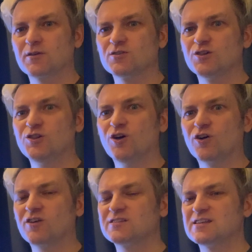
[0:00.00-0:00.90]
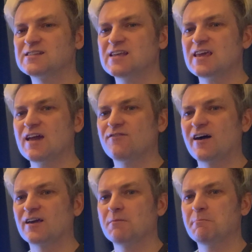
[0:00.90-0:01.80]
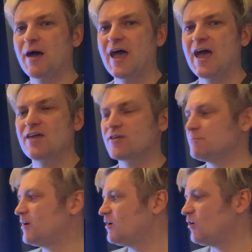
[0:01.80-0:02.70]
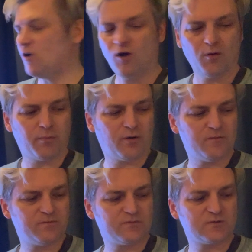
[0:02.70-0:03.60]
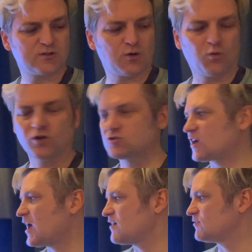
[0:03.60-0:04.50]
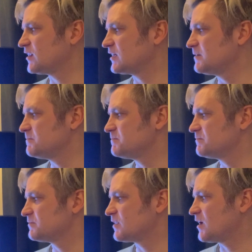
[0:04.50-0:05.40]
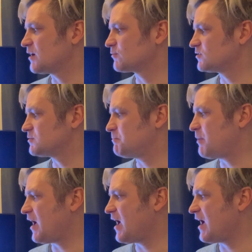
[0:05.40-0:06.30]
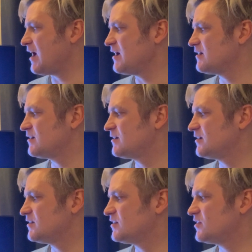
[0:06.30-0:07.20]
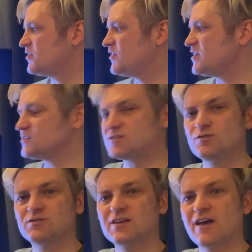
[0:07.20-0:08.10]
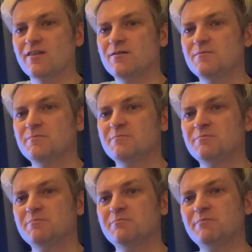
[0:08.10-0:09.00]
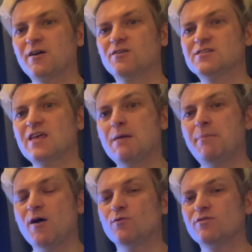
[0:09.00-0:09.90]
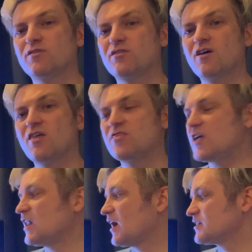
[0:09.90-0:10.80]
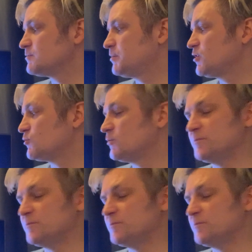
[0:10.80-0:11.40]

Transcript: to look to see if I can pair them up. So watch carefully. I'm going to pair these 2 together because they're both the light blue.